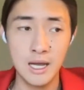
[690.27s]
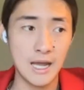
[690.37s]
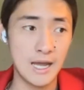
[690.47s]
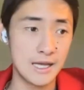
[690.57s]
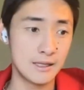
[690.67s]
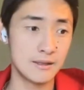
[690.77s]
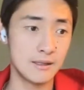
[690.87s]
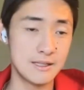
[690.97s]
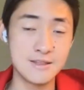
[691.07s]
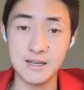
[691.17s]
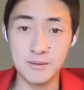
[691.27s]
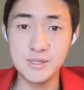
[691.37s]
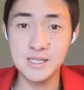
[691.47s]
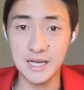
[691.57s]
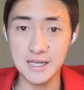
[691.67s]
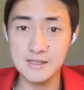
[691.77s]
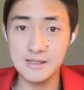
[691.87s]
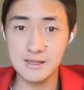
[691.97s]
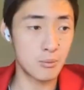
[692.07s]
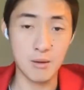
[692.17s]
And in some
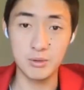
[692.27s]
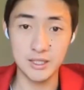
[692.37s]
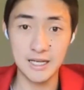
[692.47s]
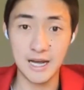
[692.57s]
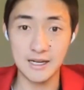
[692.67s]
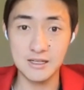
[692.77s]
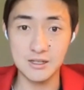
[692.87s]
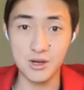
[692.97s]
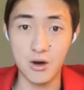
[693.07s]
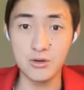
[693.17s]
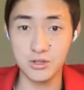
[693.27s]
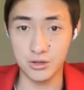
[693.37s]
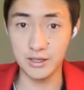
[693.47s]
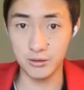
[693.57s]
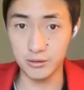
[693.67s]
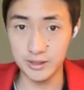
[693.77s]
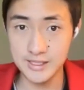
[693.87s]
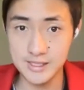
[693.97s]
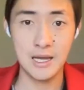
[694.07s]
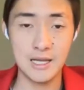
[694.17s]
states, property taxes also
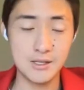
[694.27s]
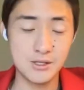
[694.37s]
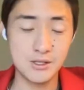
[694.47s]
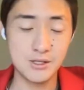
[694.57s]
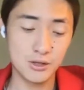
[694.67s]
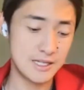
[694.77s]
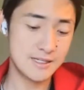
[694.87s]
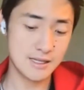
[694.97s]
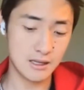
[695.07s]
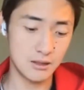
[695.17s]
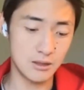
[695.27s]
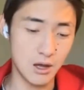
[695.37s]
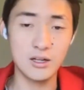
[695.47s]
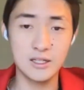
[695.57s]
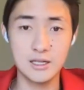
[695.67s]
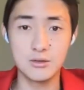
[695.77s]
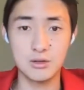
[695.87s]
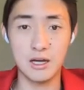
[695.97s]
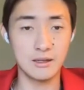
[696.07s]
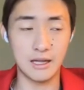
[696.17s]
increased. And so these
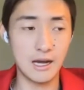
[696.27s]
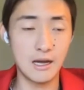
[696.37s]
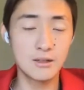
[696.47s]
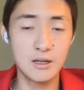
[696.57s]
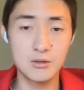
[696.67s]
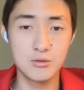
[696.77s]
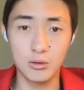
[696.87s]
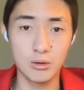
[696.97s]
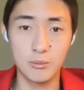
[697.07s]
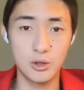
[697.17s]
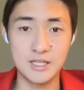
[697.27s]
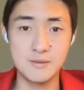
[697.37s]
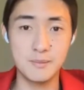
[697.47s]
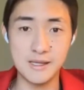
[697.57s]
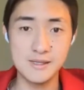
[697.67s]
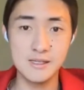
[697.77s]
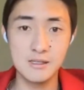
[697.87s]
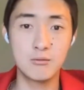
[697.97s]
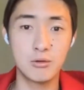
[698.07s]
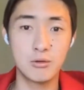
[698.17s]
like uncontrollable expenses
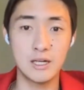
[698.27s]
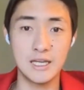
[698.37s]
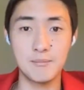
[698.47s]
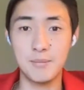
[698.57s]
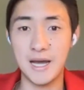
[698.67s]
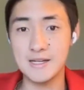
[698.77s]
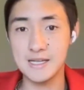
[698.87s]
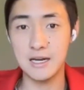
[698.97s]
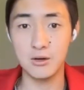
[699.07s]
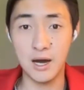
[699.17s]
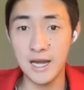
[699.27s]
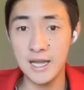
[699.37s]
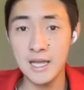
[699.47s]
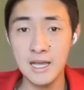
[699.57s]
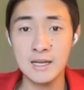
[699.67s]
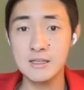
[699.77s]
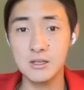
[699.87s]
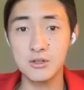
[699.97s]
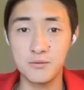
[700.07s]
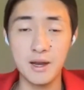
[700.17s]
really impacts NOI because
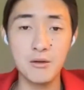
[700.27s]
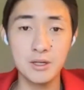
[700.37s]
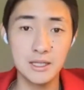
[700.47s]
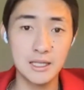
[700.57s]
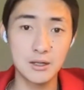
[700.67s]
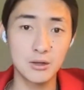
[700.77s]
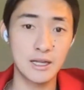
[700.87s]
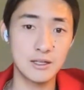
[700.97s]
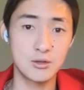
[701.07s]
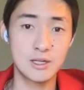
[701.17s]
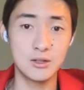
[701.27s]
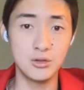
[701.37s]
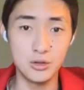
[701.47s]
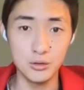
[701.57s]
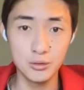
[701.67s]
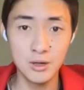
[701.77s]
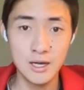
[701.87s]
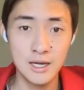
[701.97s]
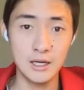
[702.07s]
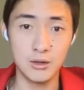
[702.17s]
there's very little that you can do
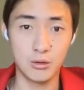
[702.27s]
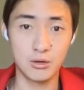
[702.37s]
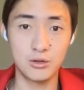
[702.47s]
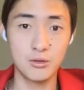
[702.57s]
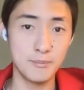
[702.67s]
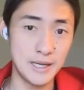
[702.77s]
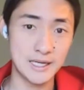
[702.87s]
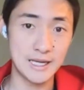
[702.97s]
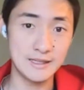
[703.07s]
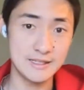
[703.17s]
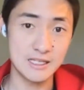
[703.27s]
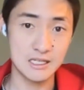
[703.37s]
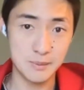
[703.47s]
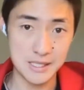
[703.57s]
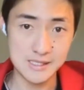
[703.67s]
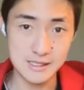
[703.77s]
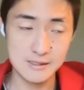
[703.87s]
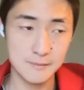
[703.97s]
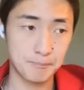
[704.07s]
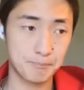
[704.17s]
in order to mitigate these expenses.